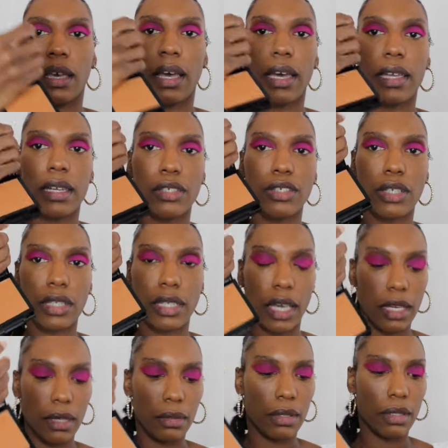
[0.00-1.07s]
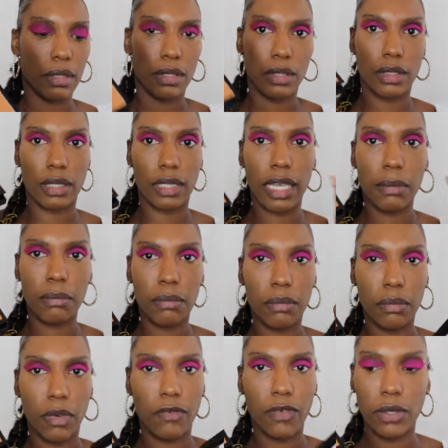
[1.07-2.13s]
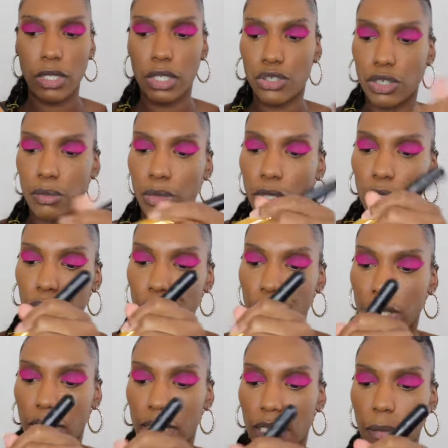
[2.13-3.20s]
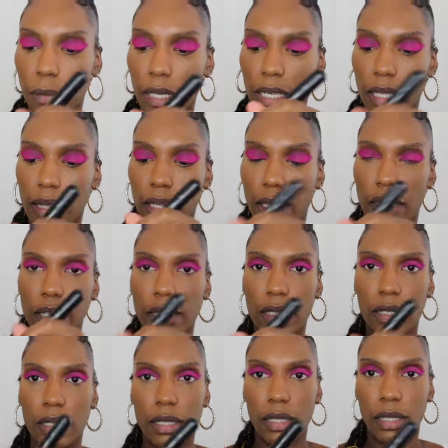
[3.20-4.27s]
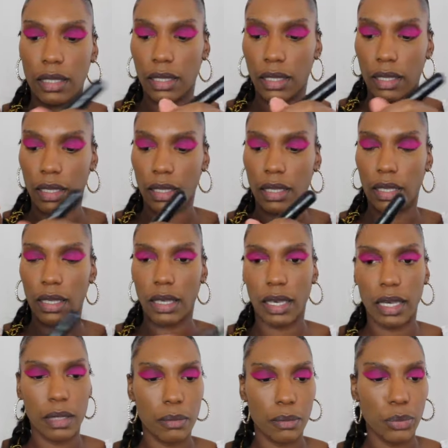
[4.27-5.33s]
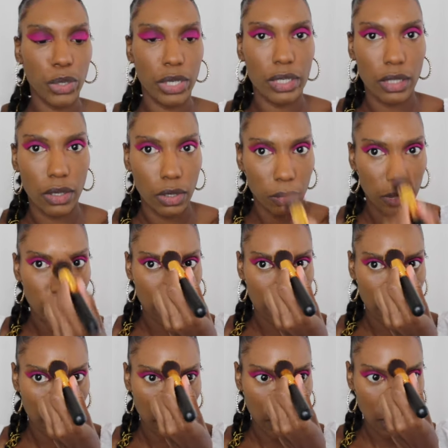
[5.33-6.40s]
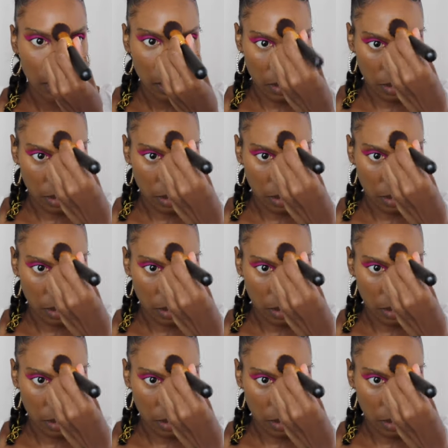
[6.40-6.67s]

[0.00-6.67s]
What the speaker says: And I'll just get the same foundation brush, dip it in there, and press it on my skin